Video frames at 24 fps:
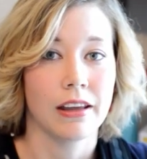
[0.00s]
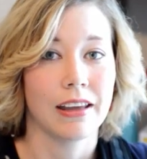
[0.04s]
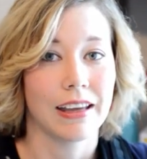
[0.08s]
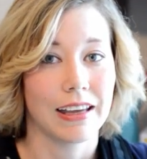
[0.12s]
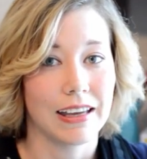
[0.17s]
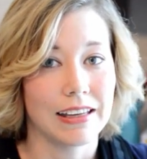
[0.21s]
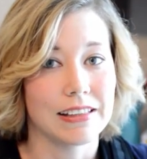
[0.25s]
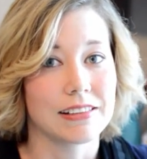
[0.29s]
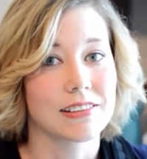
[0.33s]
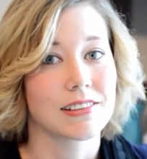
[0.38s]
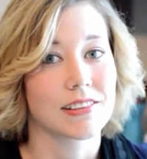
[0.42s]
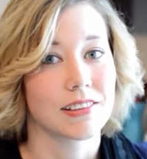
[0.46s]

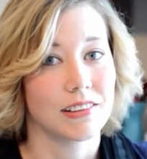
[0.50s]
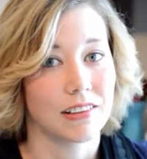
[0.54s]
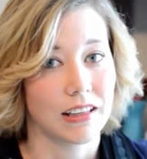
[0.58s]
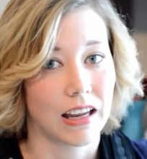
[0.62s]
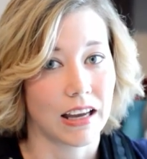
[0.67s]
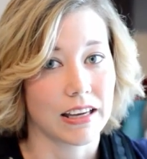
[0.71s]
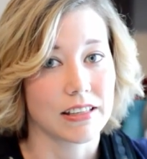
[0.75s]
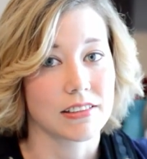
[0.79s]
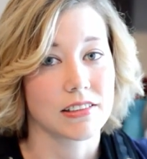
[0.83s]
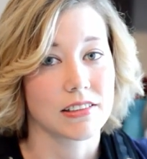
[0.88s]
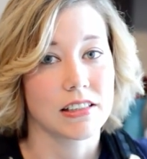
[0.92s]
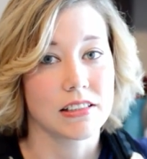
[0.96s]
It's
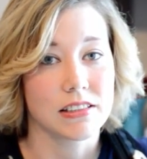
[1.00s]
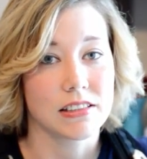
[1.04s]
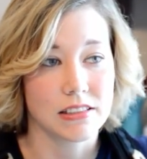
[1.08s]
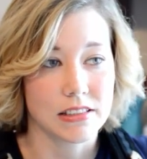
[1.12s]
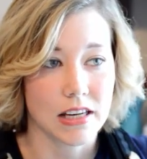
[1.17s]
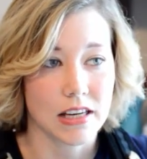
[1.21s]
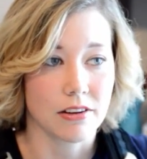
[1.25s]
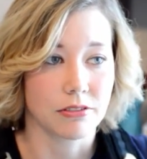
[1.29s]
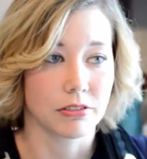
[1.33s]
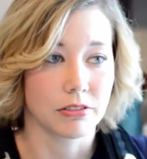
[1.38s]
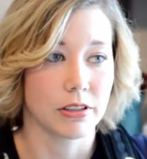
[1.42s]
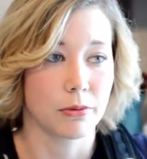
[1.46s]
nice. It's
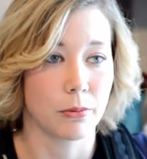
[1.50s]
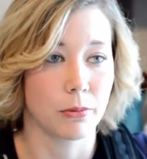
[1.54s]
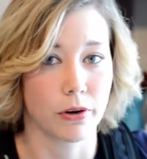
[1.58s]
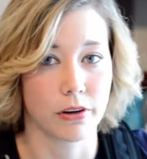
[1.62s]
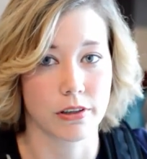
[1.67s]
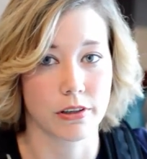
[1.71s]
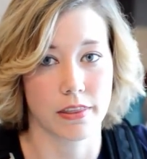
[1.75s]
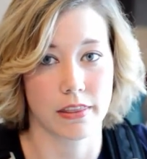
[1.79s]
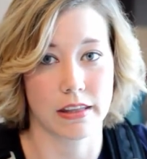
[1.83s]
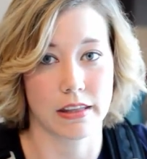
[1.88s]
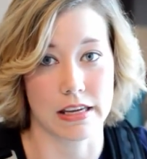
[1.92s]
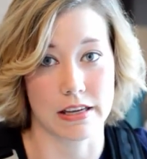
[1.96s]
definitely
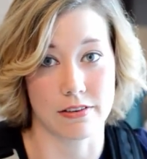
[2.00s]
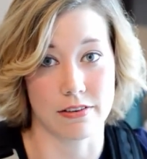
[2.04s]
worth the